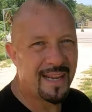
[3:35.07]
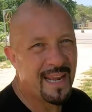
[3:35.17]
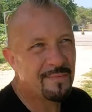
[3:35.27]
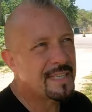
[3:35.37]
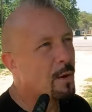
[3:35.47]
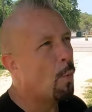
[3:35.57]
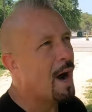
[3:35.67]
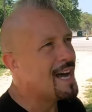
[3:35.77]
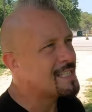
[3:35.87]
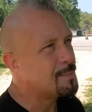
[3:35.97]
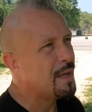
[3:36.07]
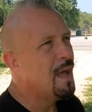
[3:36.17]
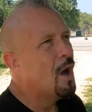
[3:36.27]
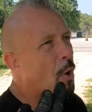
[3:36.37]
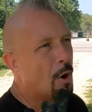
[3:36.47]
I can't even say wasp
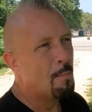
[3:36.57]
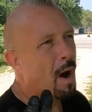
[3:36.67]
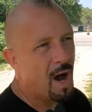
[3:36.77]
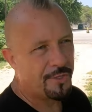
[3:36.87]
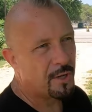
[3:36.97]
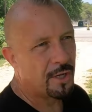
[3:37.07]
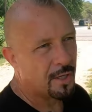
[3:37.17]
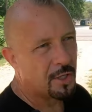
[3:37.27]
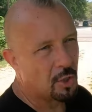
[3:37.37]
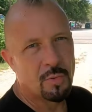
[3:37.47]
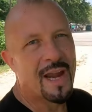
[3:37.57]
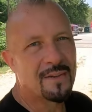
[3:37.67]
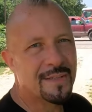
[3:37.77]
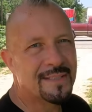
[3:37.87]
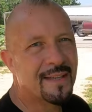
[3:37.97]
or moth
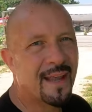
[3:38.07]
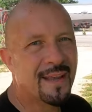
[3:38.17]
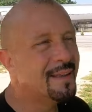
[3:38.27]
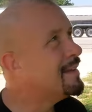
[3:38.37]
correctly today.